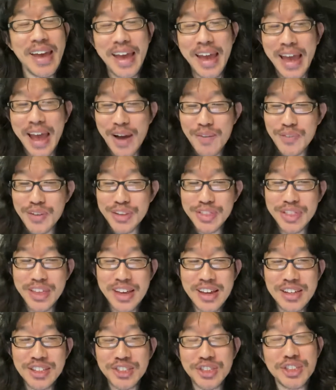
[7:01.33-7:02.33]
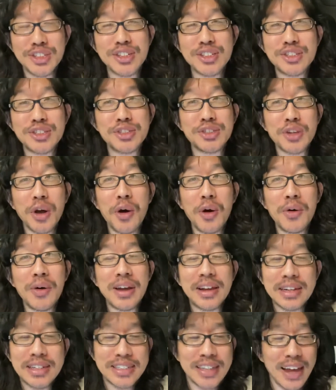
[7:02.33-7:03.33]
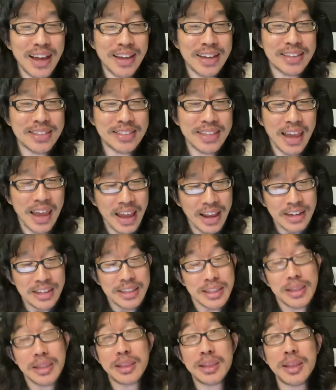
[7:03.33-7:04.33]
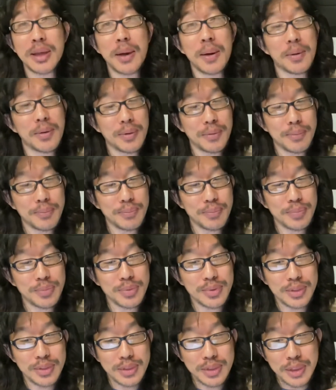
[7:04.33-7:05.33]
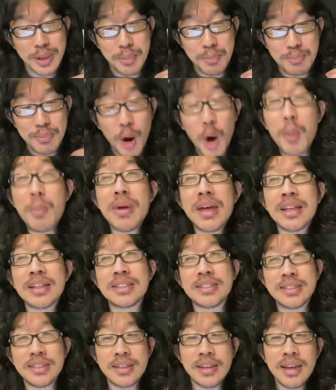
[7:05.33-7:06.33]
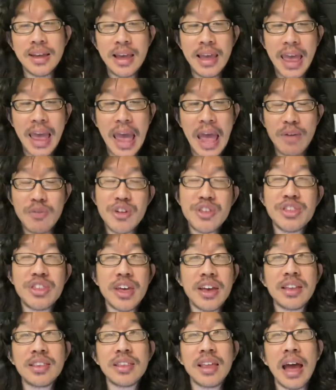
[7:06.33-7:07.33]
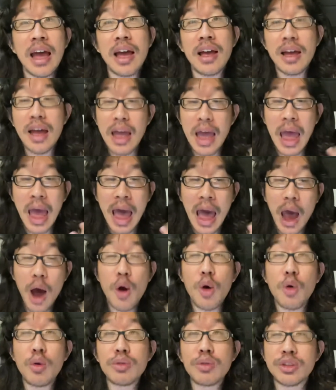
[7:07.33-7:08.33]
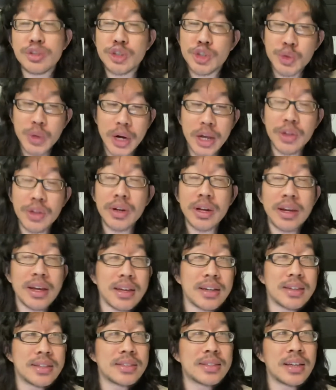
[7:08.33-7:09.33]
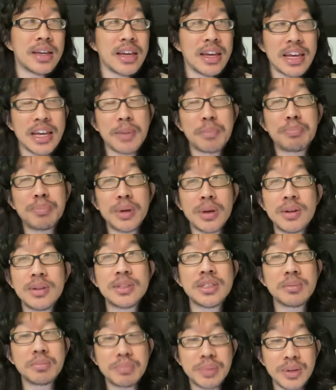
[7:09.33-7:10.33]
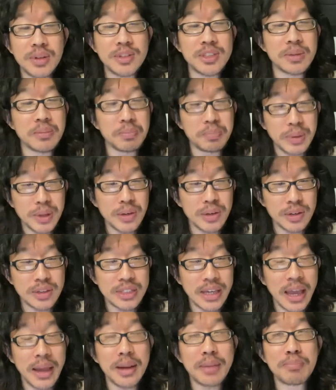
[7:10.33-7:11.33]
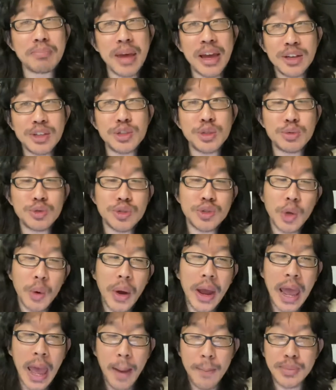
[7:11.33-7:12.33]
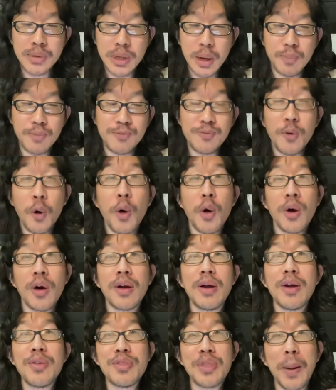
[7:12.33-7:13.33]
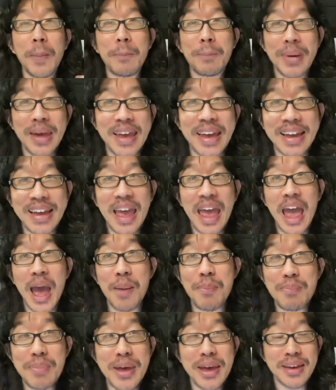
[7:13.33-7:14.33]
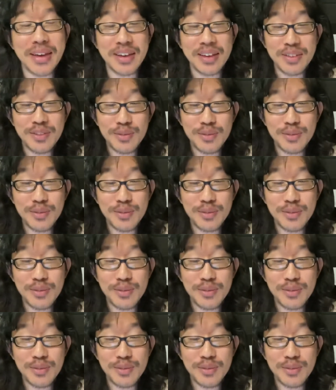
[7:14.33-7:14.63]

everything is just so intense. And the moments, everything, how this trailer is, it builds and builds and builds and makes you so amped up for the big epic